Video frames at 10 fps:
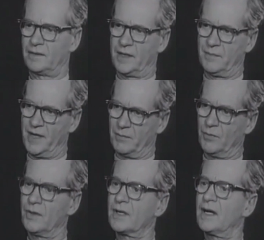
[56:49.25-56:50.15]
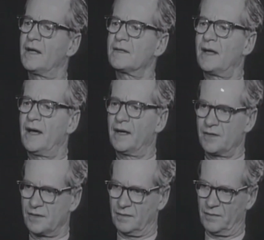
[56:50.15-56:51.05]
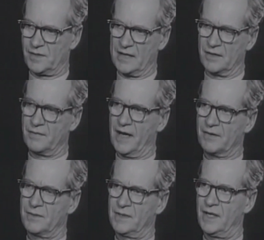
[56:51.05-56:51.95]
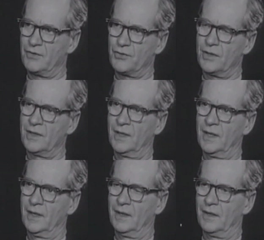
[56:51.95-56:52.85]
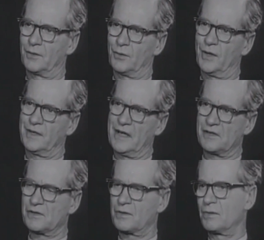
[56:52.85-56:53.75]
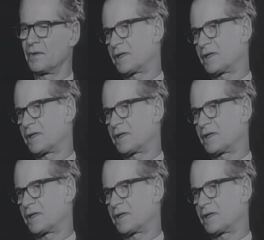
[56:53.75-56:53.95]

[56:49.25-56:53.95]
they make more contacts of a satisfactory nature, to organize a school